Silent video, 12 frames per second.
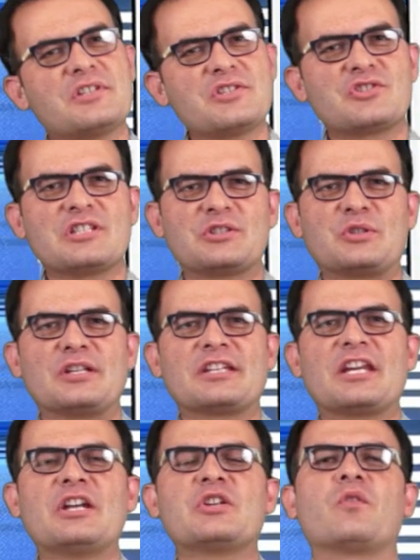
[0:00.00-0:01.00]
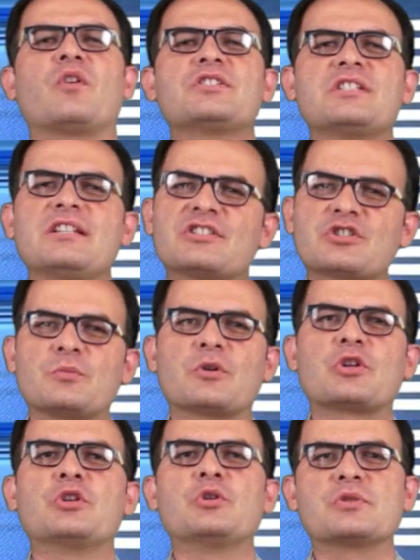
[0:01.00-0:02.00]
this is Jid Dolakian and you are watching It's
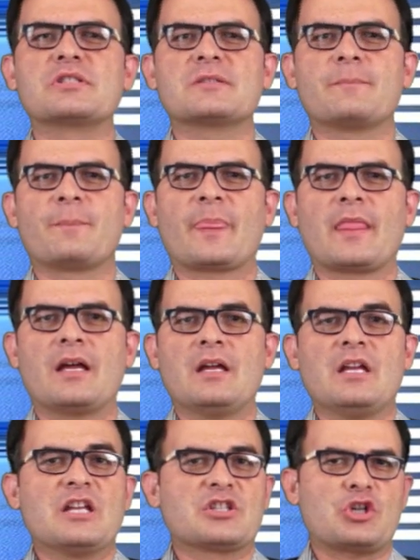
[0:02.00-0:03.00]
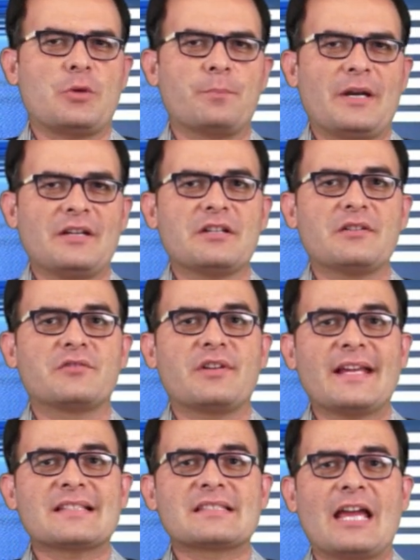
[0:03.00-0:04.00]
Tomorrow News. Storm Brendan
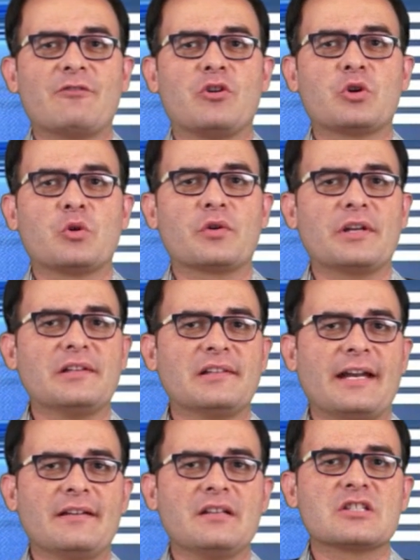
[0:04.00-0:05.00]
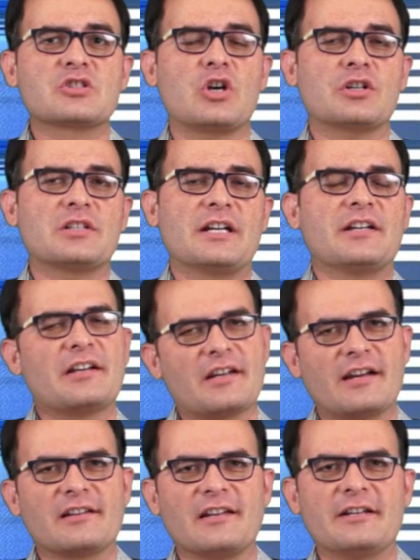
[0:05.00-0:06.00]
wreaks havoc over England, Scotland and
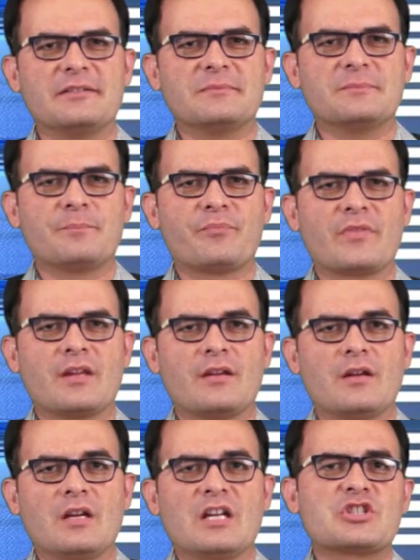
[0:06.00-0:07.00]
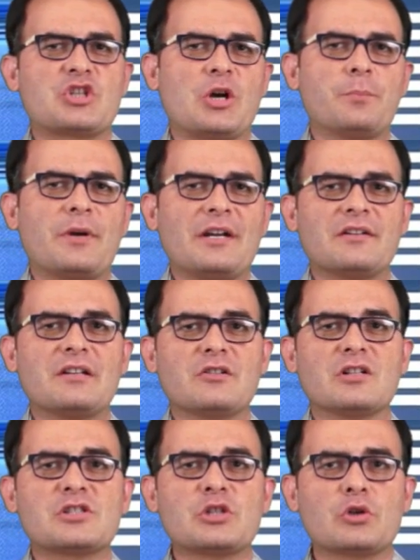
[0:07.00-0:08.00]
Ireland. Storm Brendan,
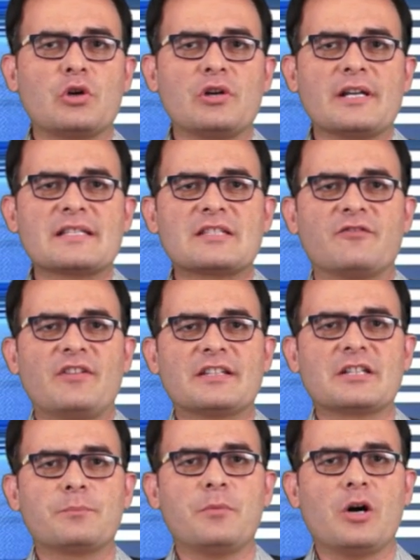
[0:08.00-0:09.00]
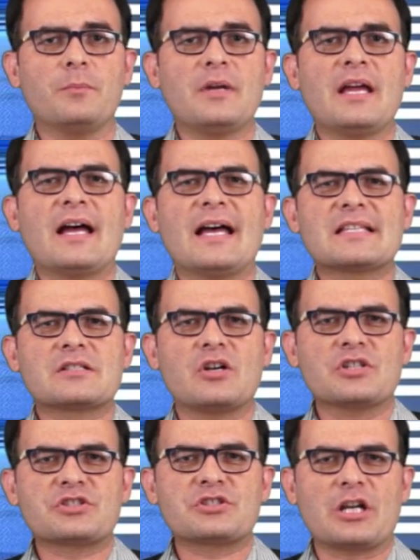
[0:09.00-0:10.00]
also called as the Weather Bomb, has
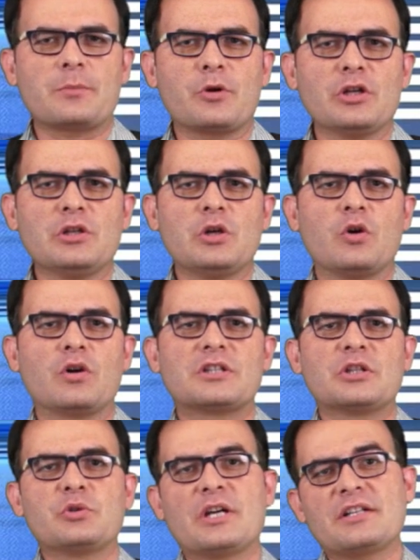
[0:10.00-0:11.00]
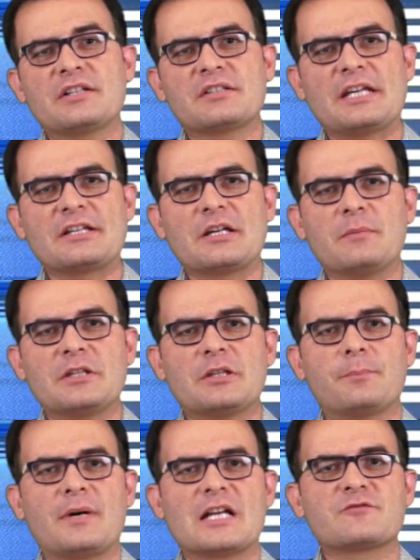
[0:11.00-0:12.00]
caused turmoil over the United Kingdom in the
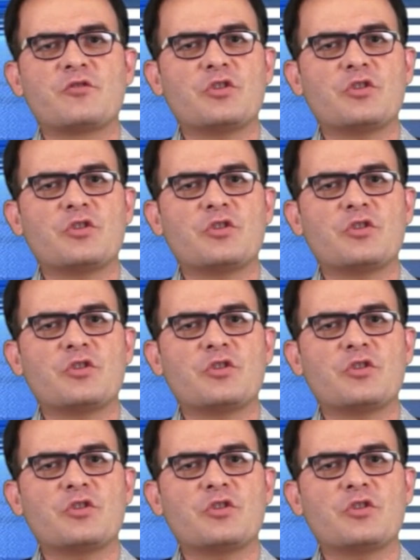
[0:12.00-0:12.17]
past